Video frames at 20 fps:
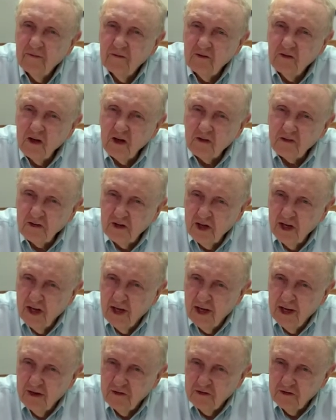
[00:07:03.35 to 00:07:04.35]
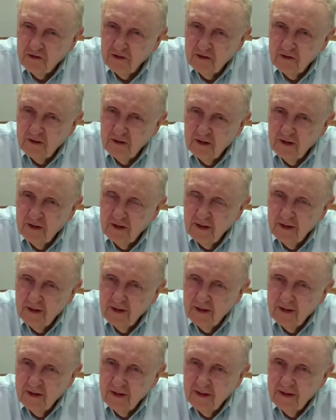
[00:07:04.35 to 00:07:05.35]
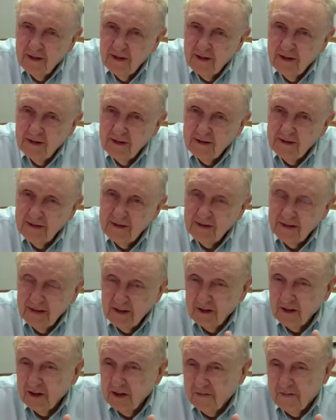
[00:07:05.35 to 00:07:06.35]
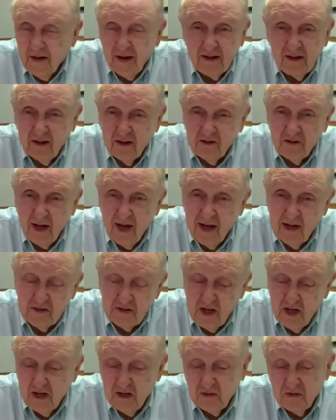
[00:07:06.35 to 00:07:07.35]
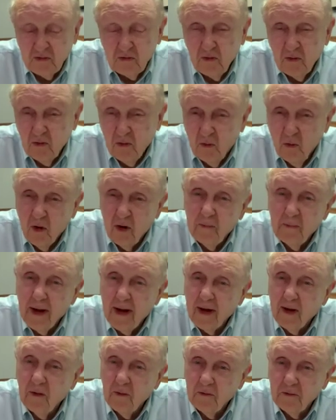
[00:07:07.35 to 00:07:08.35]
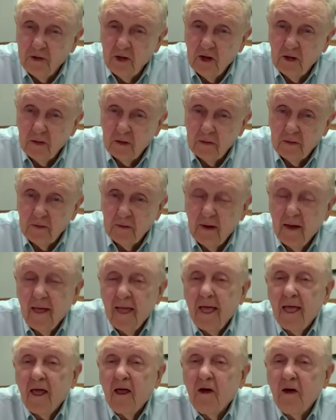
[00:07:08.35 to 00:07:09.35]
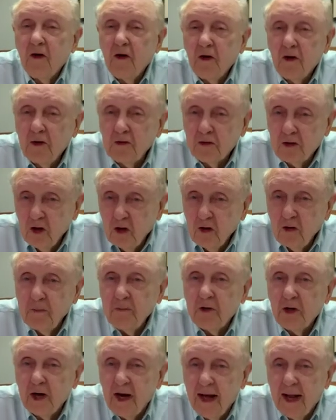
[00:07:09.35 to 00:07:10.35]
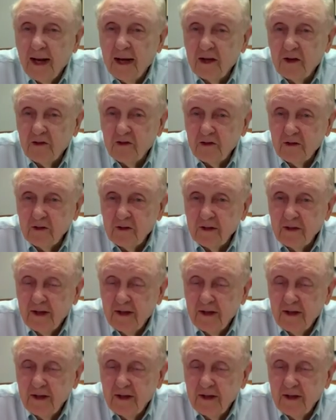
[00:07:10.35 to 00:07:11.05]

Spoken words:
Just listened. And a good thing just to ask is, what am I going to do? To whom could I listen?